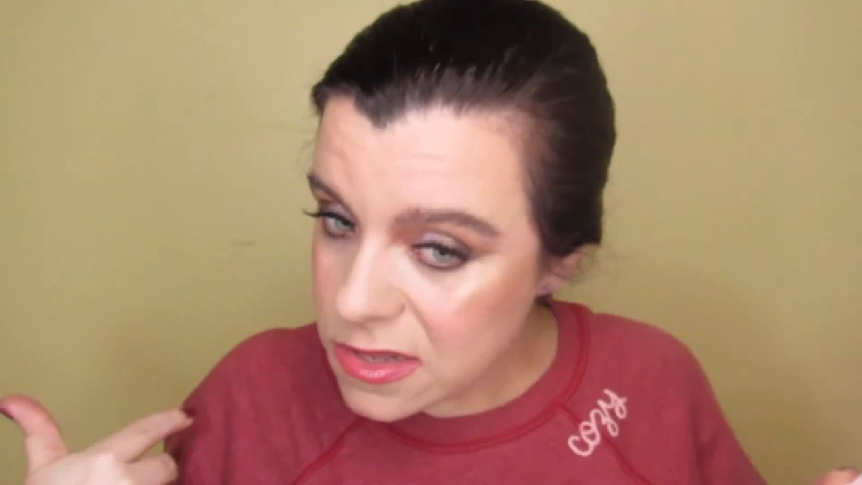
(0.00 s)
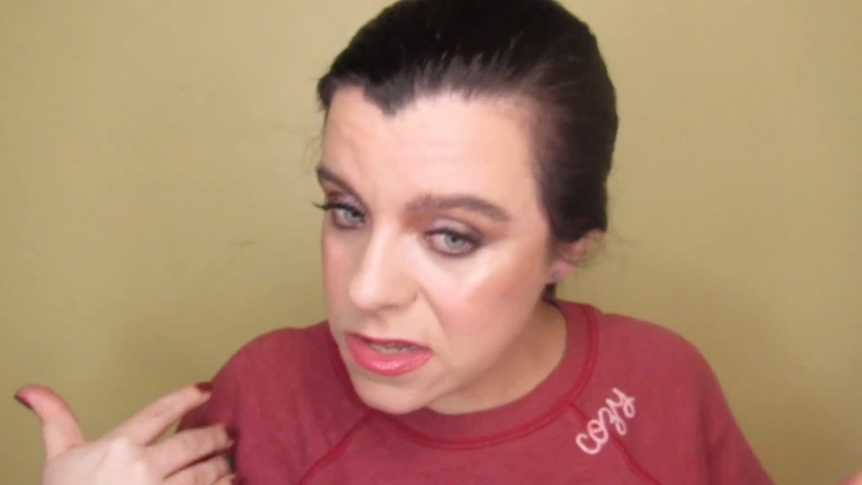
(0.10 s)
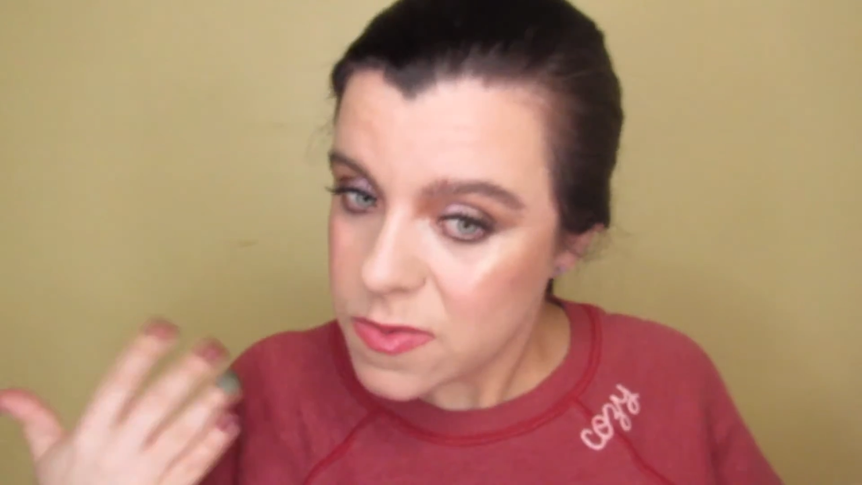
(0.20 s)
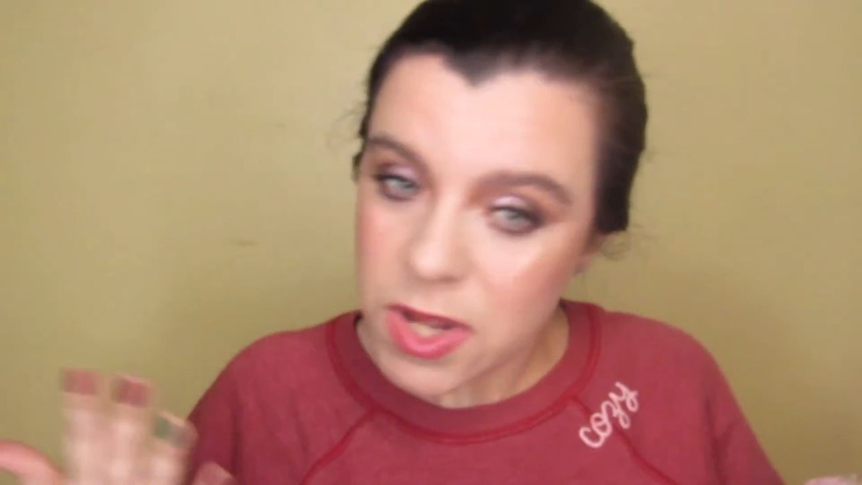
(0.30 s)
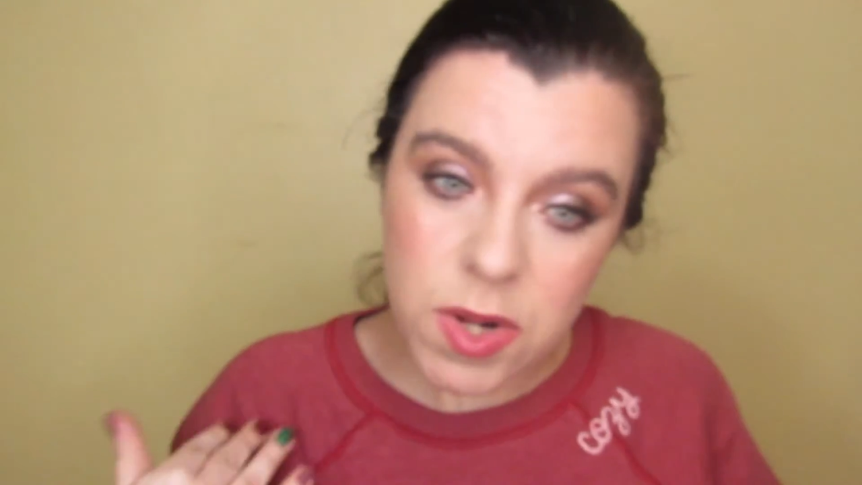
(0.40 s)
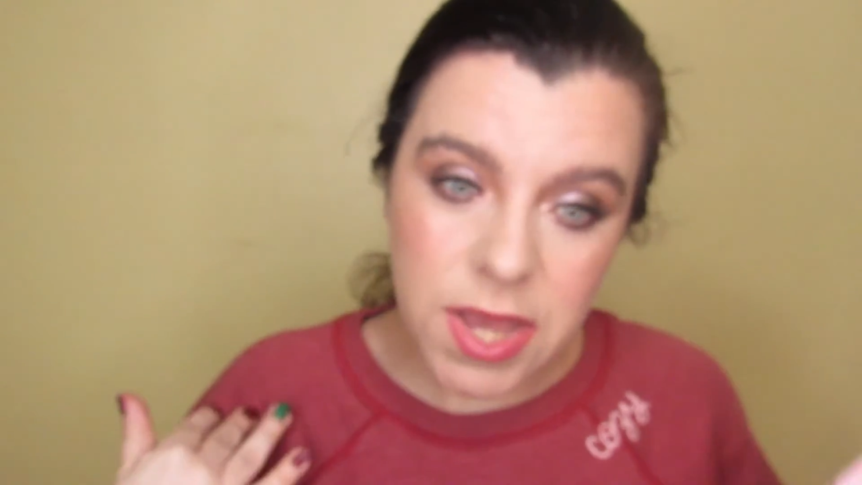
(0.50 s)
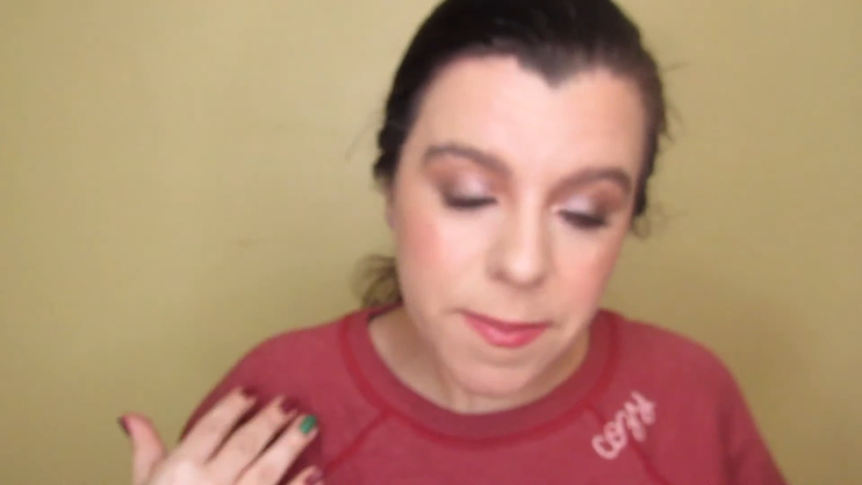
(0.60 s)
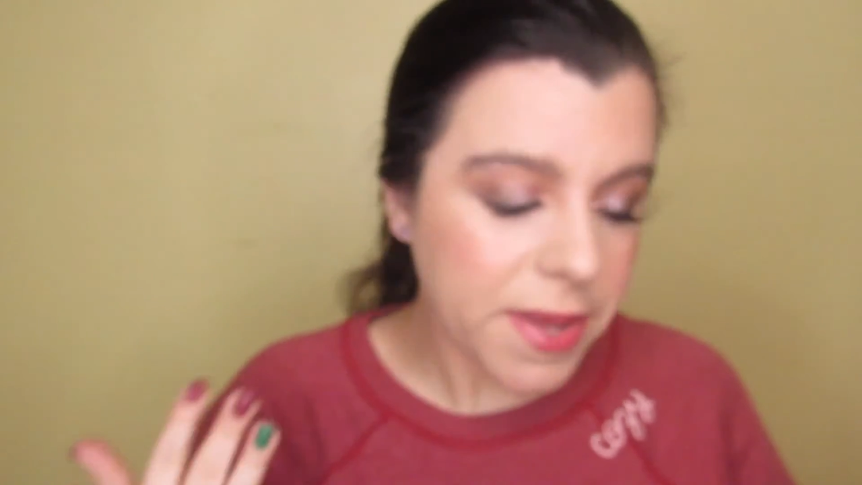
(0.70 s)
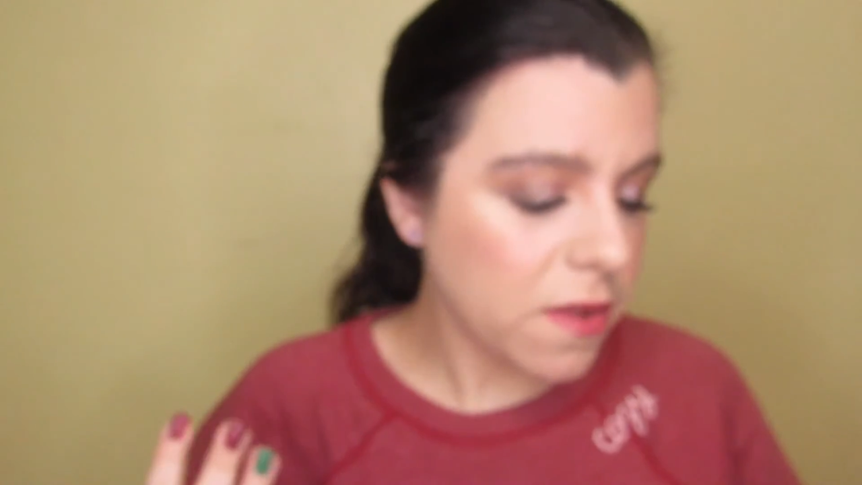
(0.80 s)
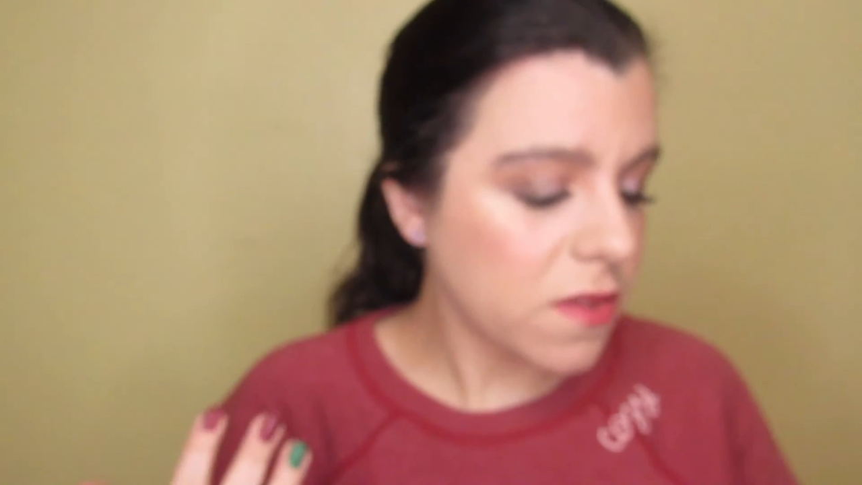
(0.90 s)
I want to get
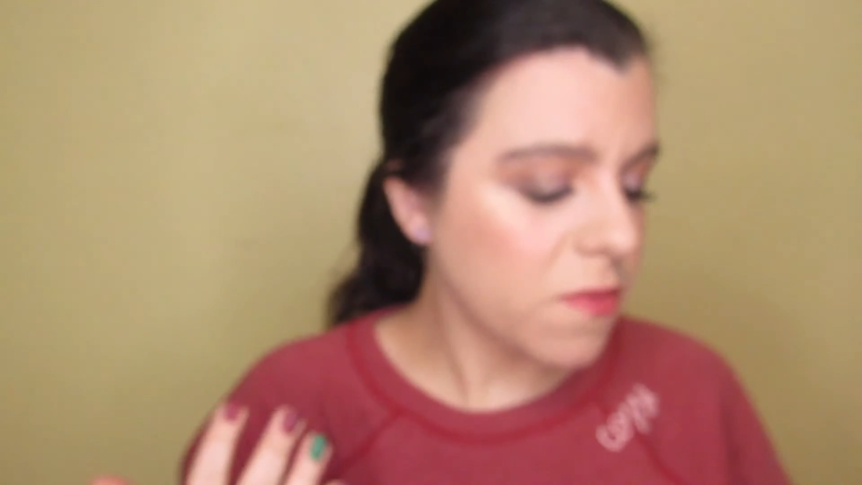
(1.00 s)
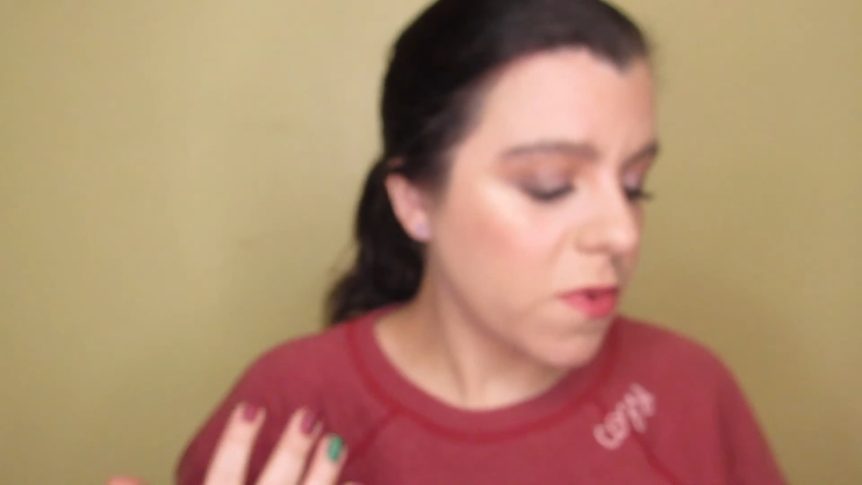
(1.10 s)
better at